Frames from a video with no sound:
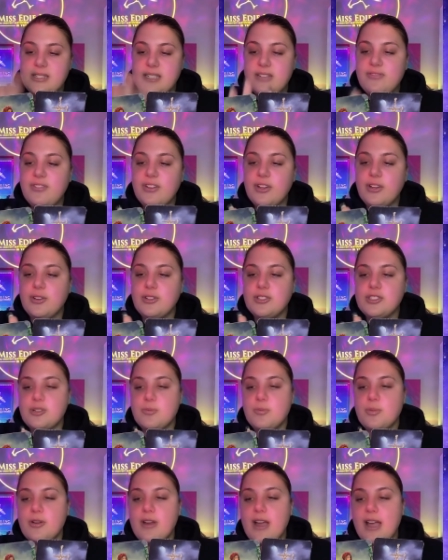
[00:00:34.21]
difficult or
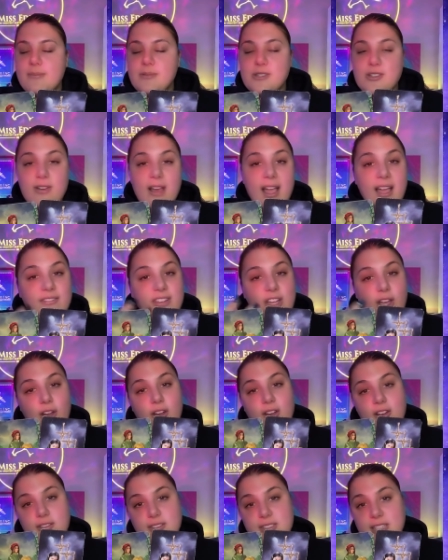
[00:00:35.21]
perhaps you're having a
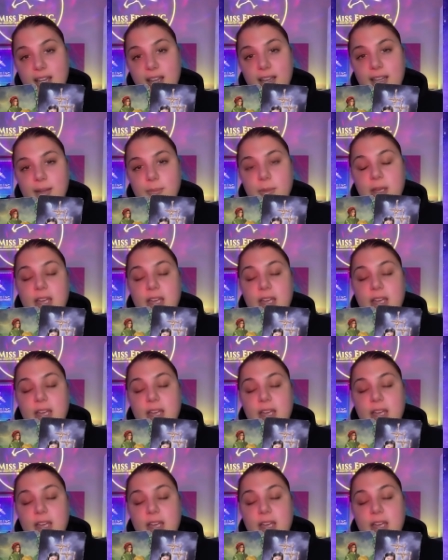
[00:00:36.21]
hard time.